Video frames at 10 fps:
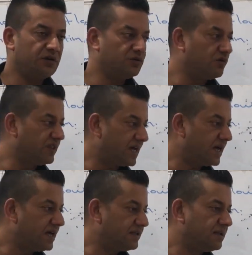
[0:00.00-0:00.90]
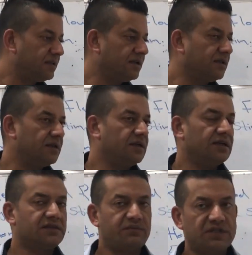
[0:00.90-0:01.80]
to that
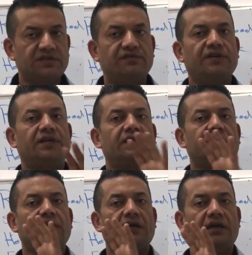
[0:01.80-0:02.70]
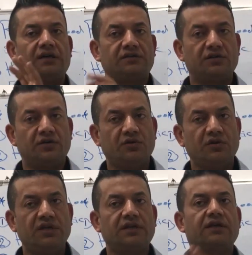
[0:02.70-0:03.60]
specific
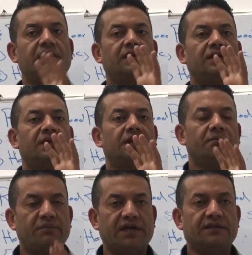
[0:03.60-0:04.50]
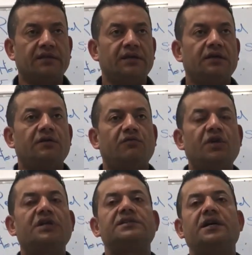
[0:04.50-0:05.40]
arteriolic bed. For
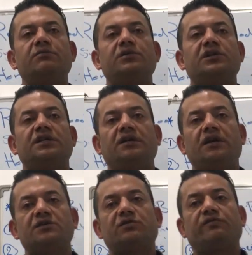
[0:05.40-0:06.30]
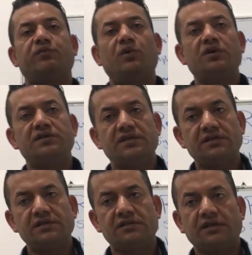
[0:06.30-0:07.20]
example, in case of
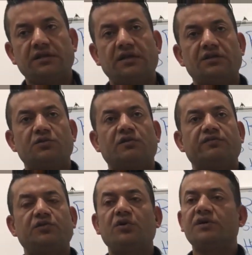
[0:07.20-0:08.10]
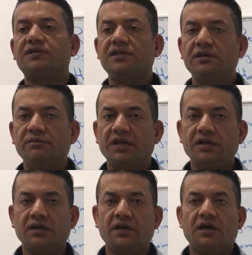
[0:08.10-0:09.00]
poisons, in case of
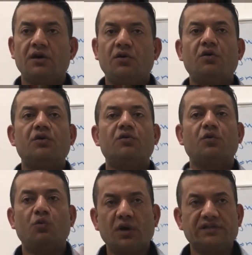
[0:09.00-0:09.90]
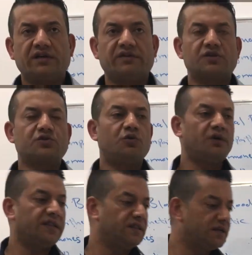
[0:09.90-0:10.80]
toxemia, or whatever. So
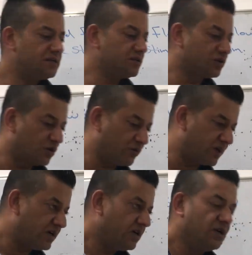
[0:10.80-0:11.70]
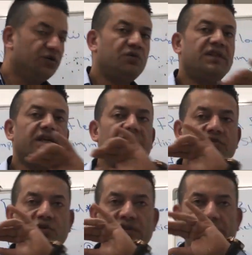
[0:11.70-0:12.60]
when there is trauma to the
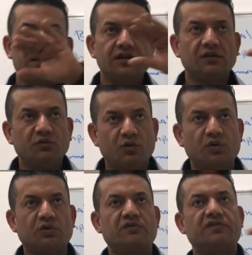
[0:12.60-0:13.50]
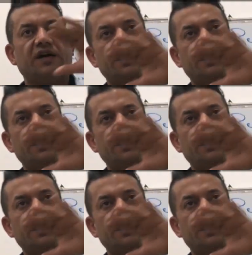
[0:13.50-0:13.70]
endothelial wall of the